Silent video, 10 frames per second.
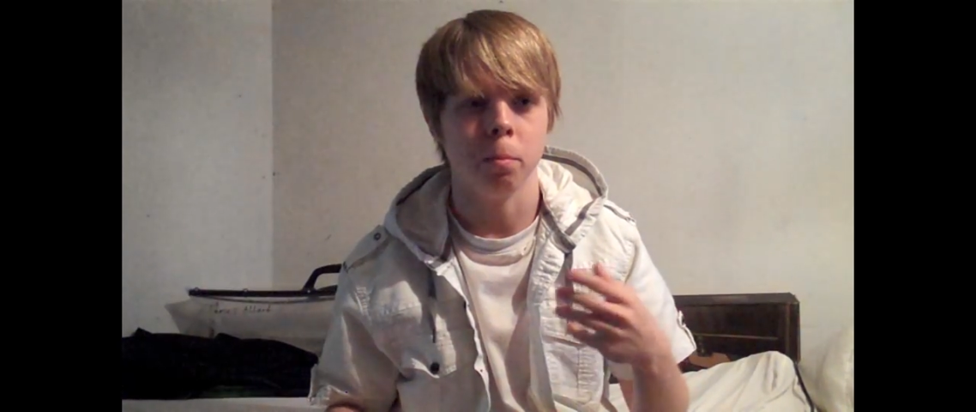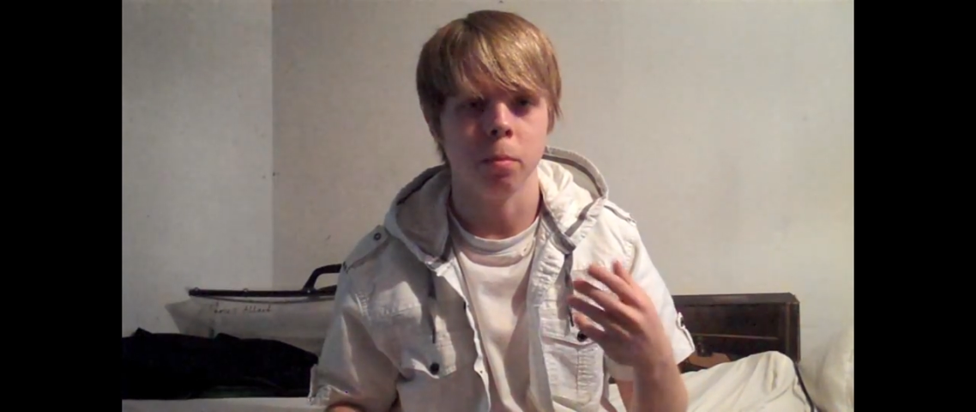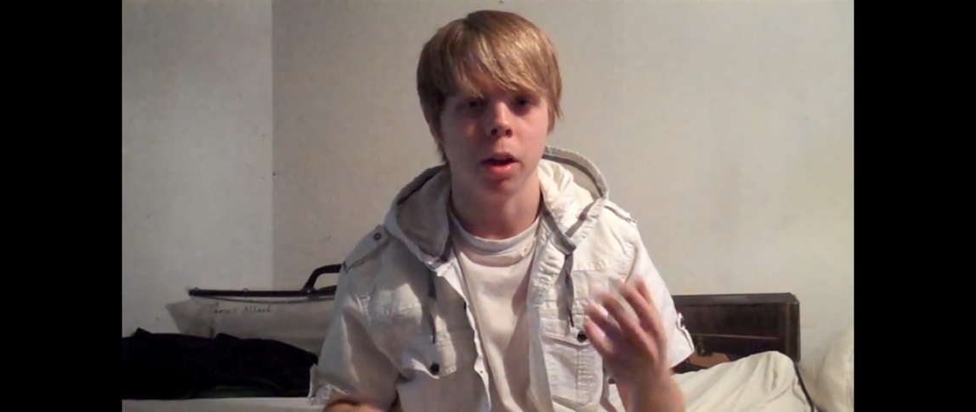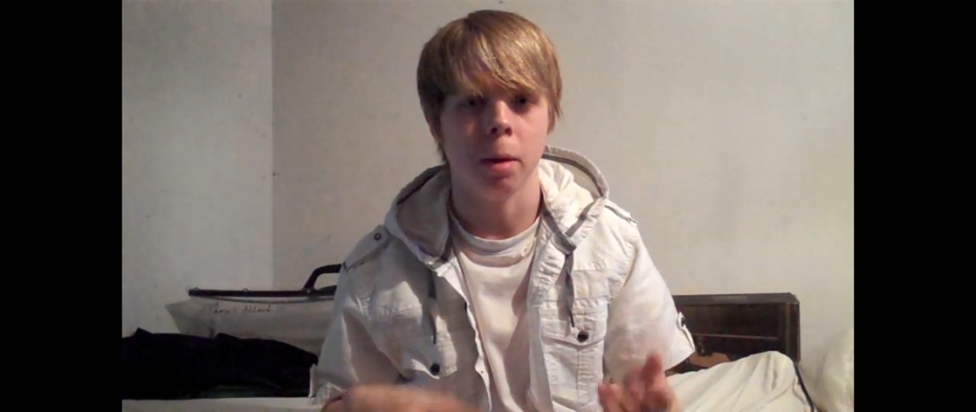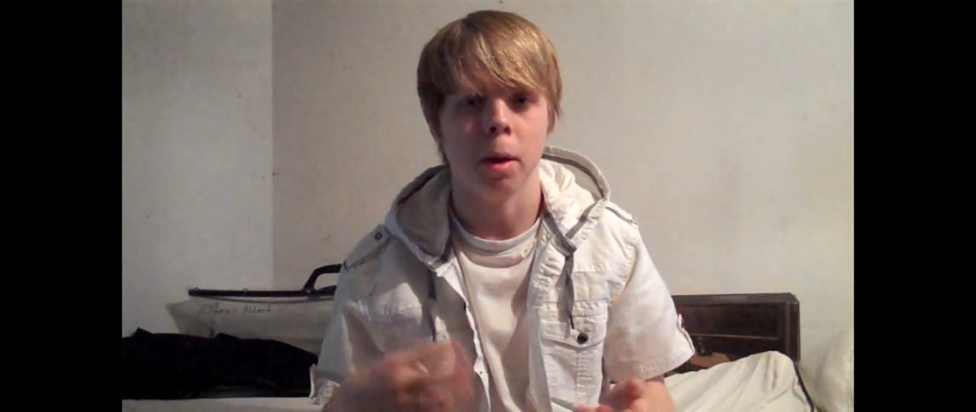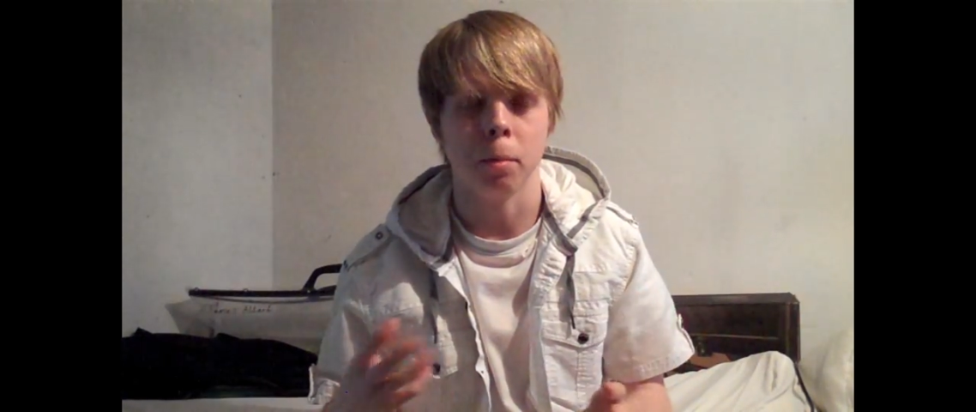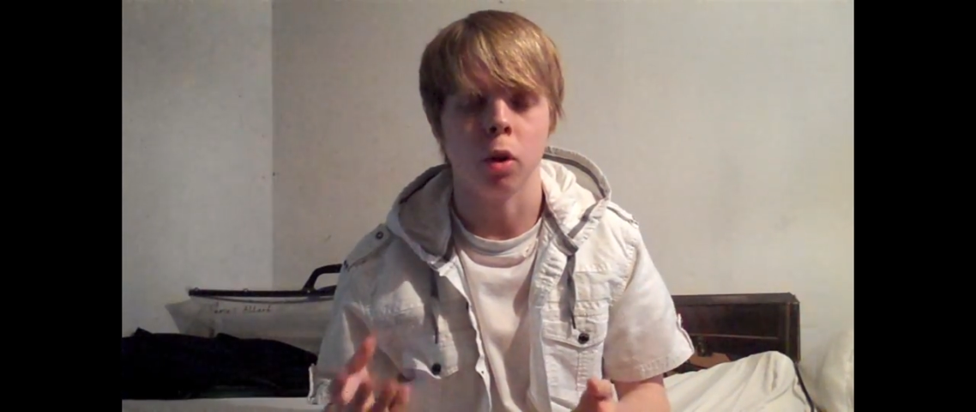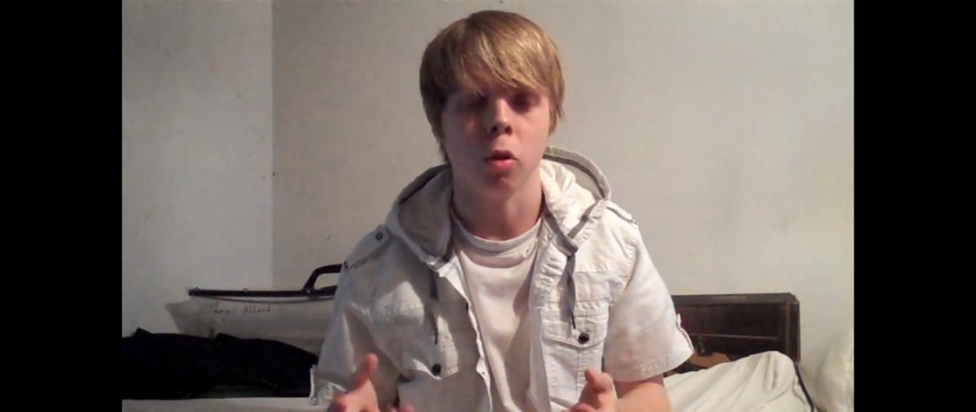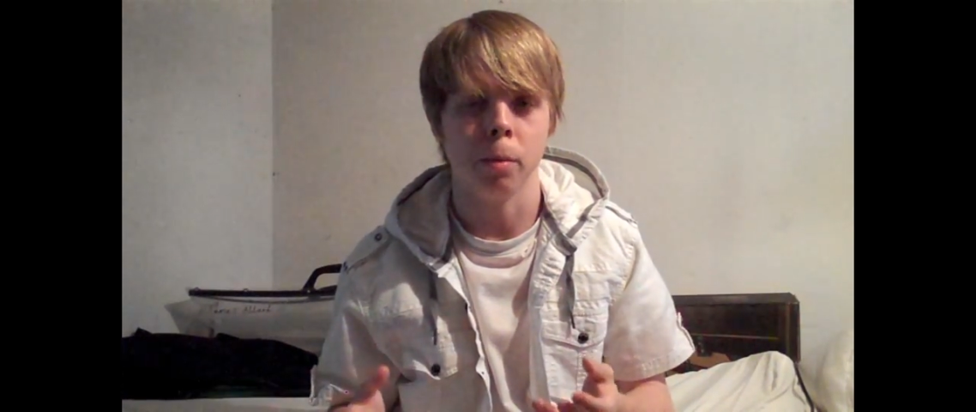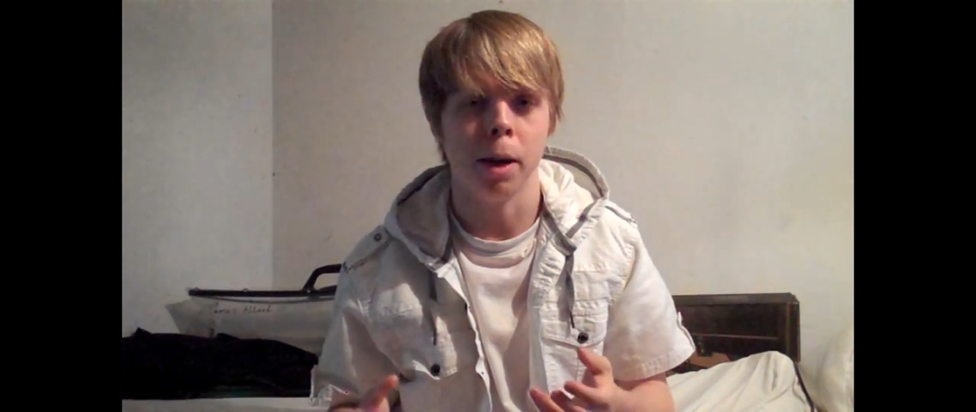I, I'm a
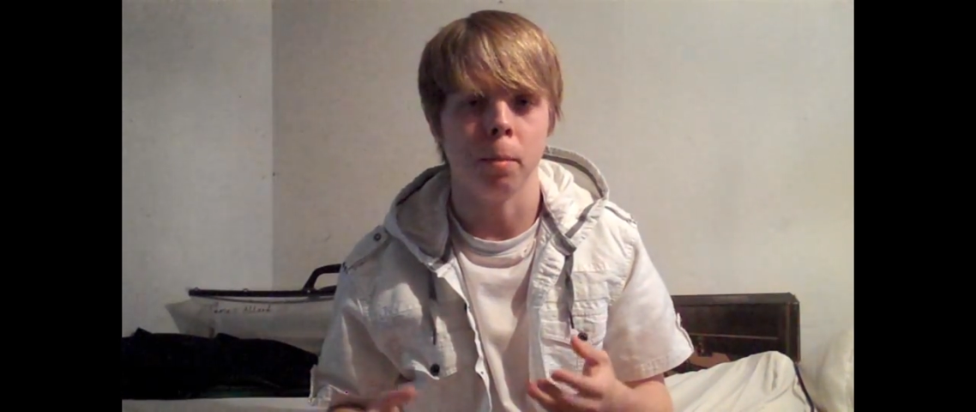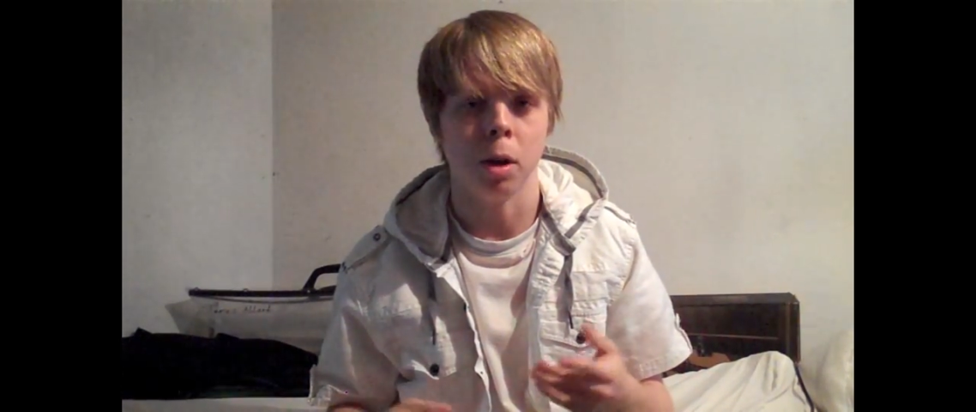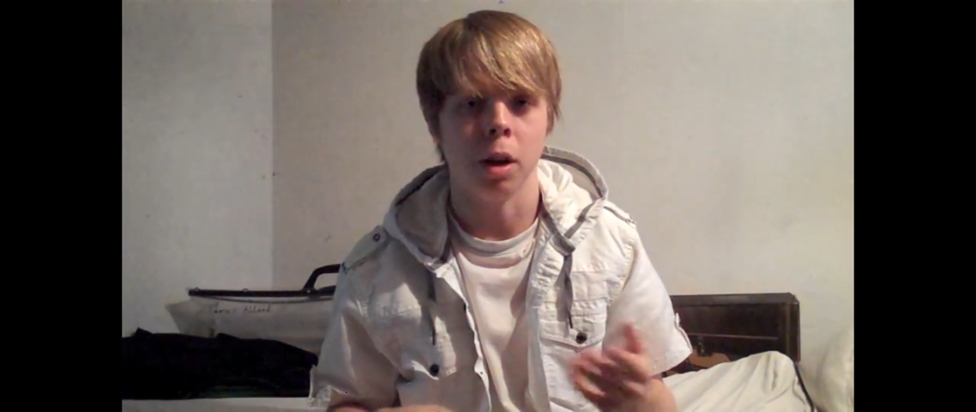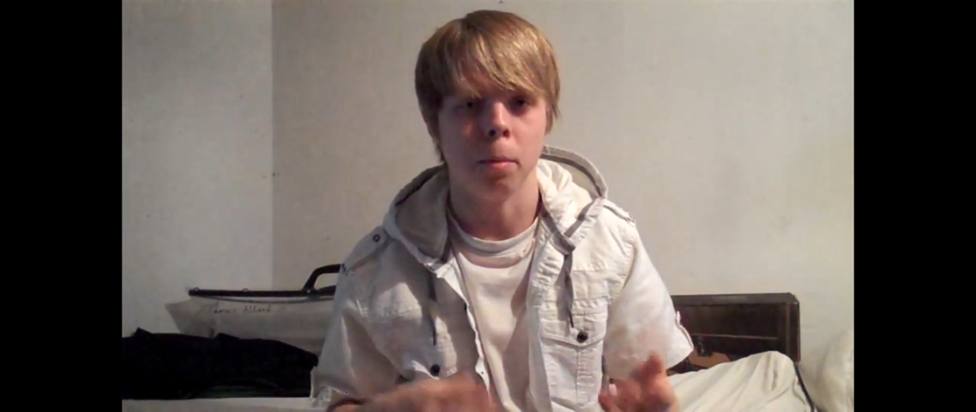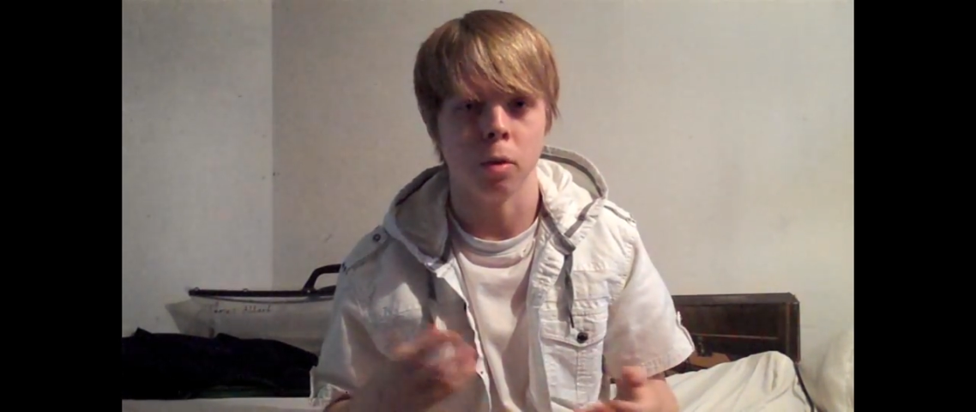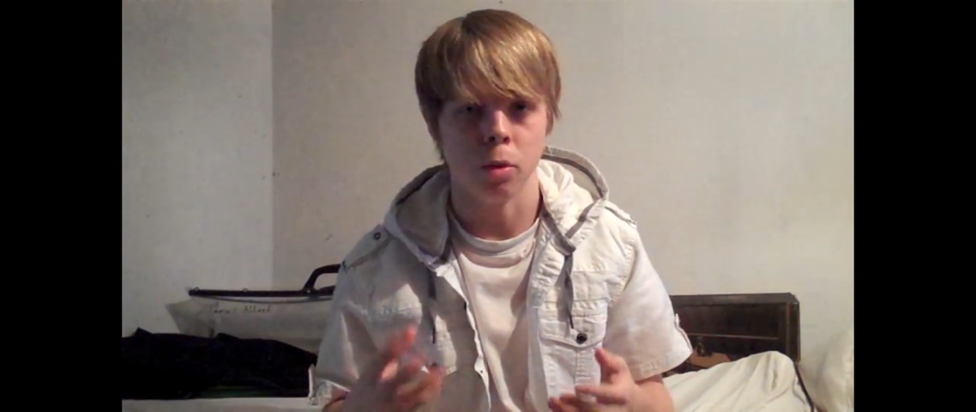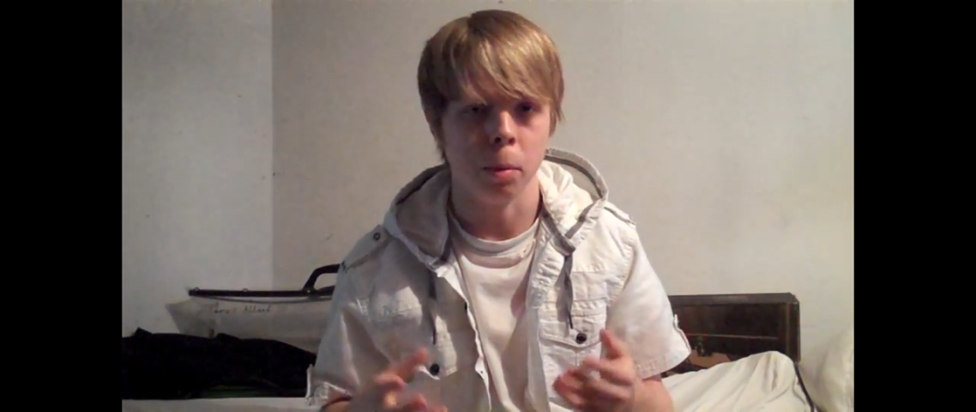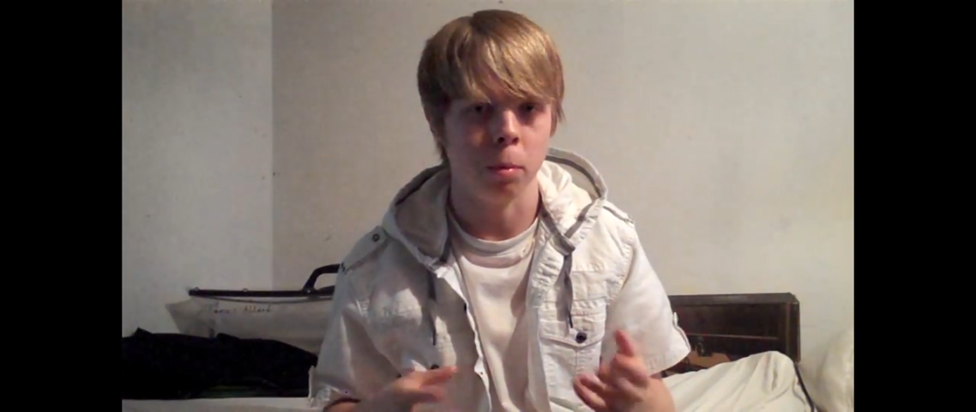cosplayer, like, like most people